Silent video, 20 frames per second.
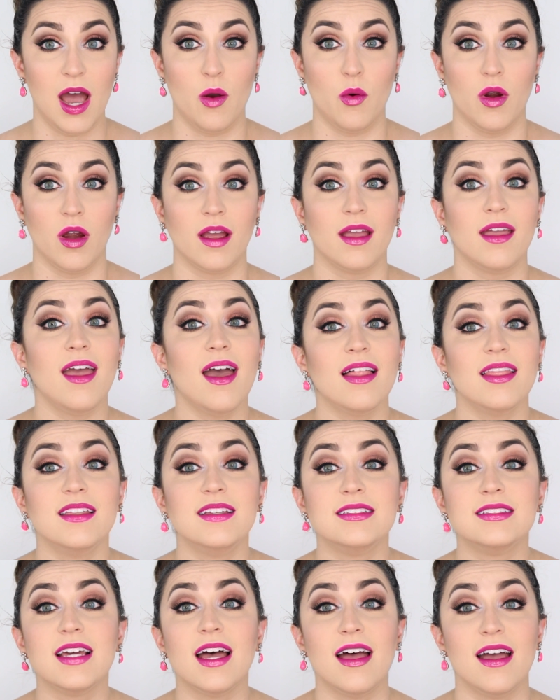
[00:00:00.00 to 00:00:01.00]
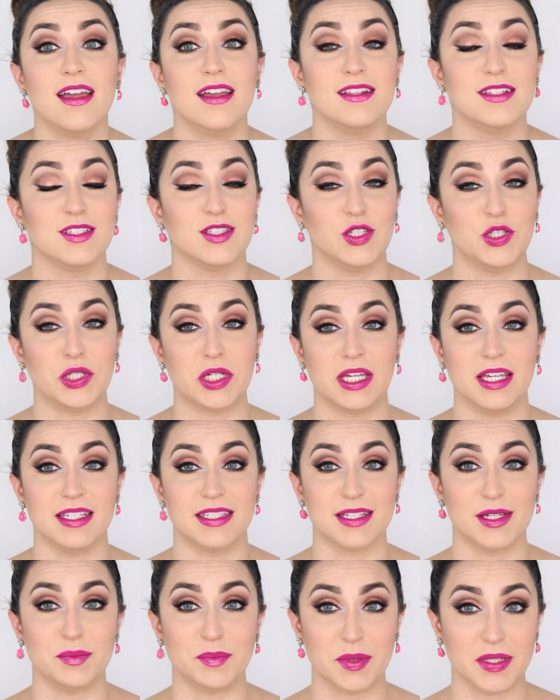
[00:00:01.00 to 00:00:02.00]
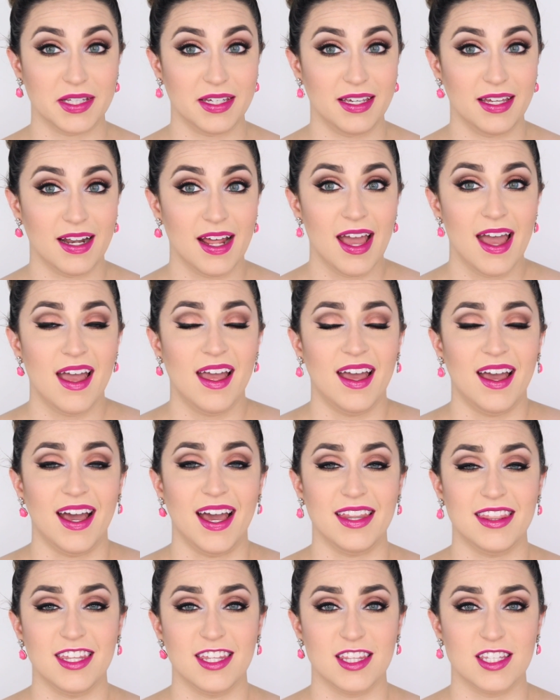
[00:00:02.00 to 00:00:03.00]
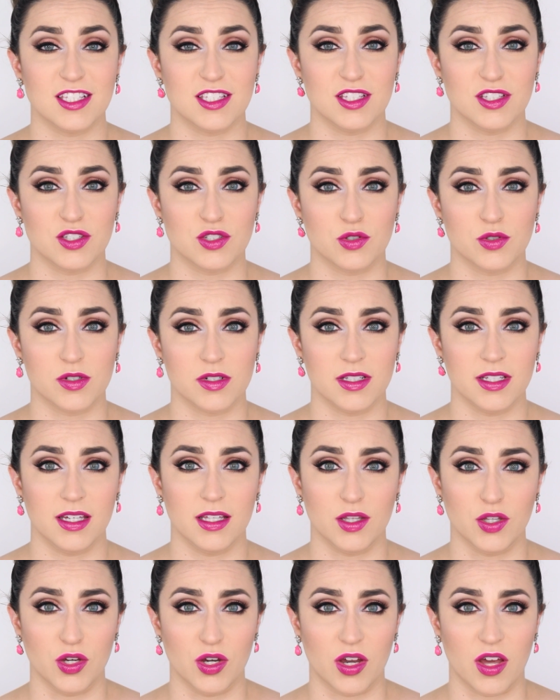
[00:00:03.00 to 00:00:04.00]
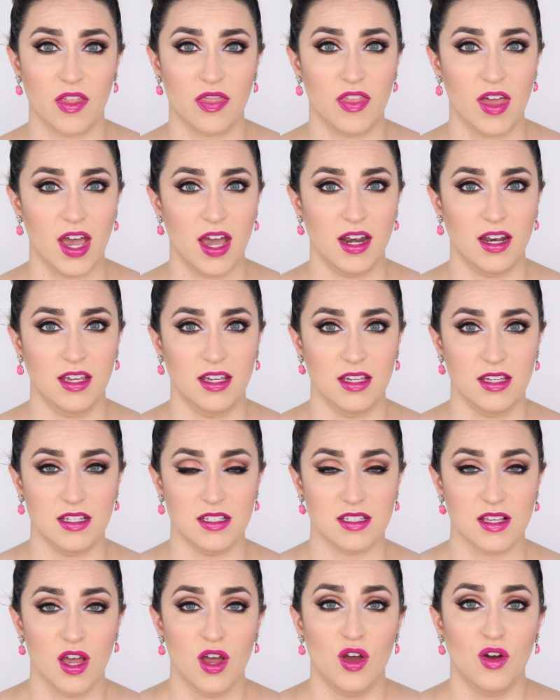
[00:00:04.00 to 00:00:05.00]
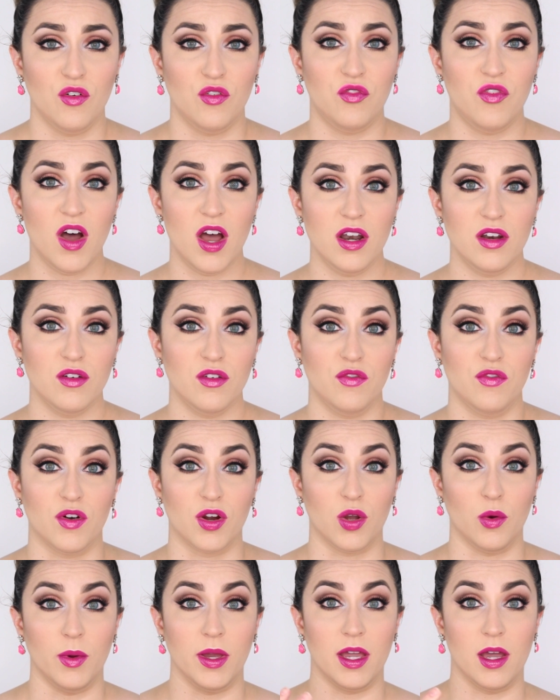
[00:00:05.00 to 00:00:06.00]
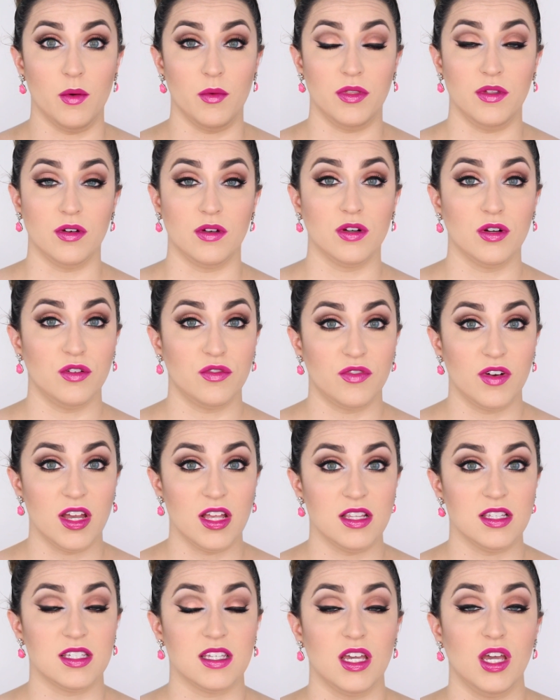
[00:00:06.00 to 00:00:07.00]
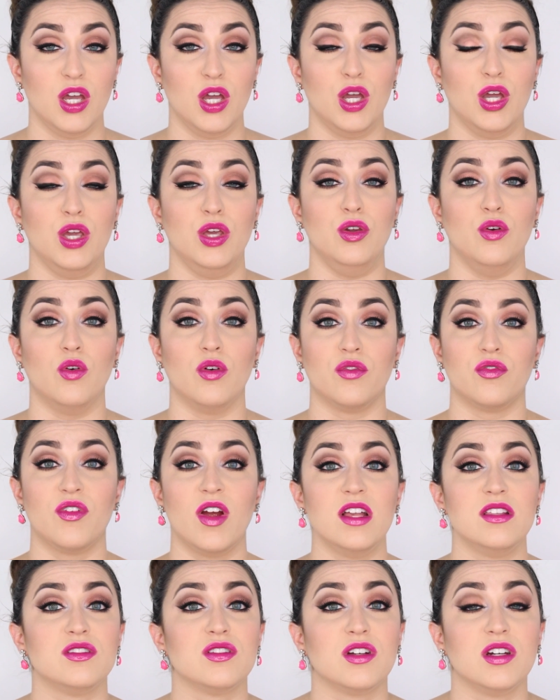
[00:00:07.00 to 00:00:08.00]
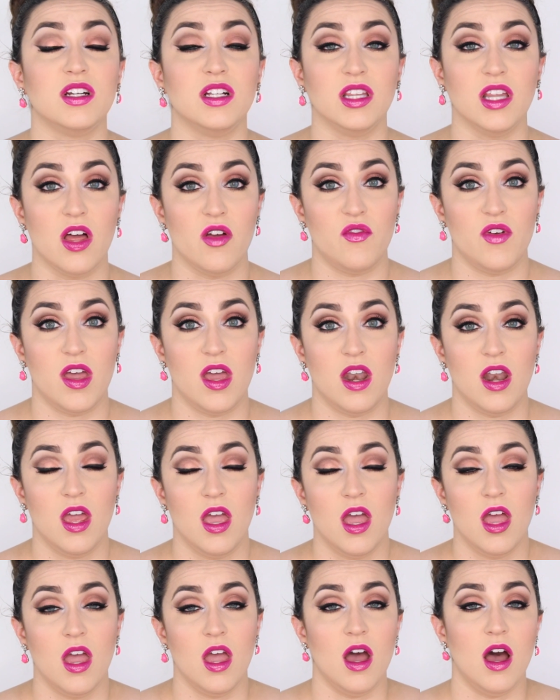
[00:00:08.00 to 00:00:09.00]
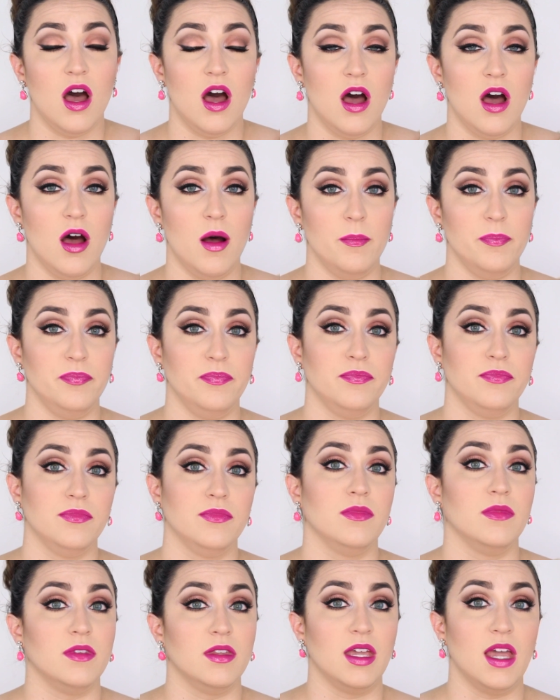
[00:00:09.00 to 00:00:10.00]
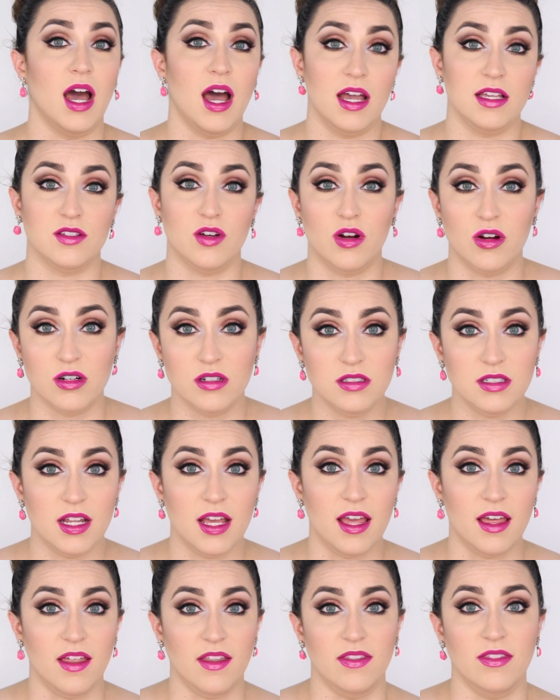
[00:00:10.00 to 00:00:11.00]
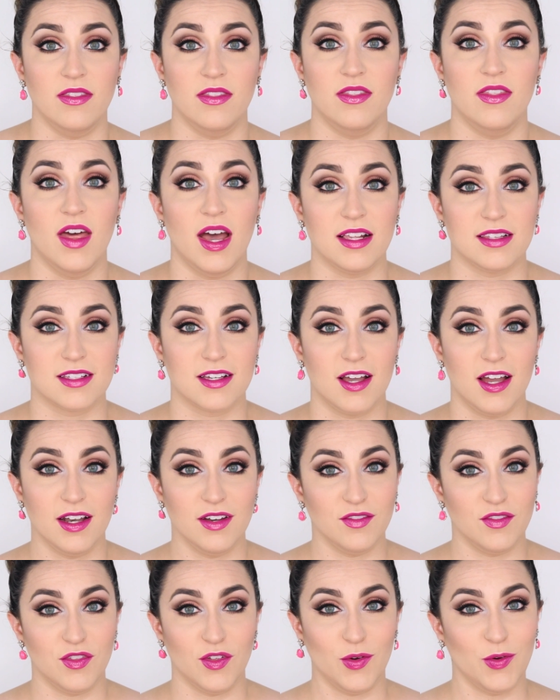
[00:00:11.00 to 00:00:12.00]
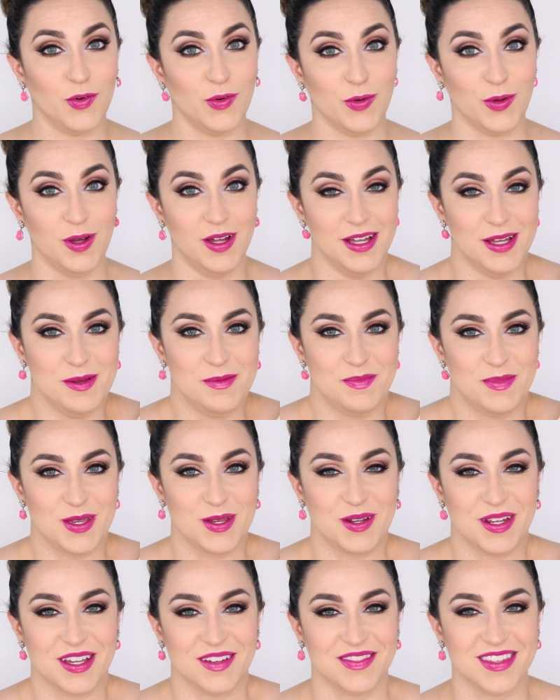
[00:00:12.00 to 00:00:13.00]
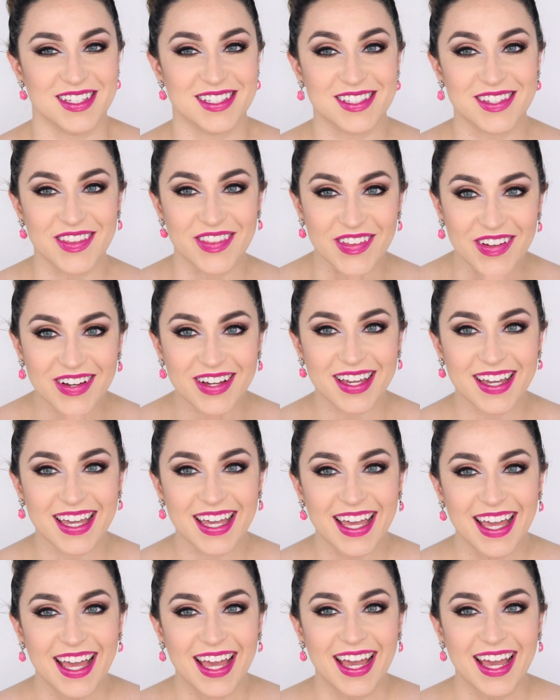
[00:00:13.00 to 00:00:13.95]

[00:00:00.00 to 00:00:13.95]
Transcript: our Galentine's look is complete. I think this is totally a look that is fun for going out with your girlfriends. Your friends are gonna love it. Guys aren't, and that's kind of the whole beauty of this look.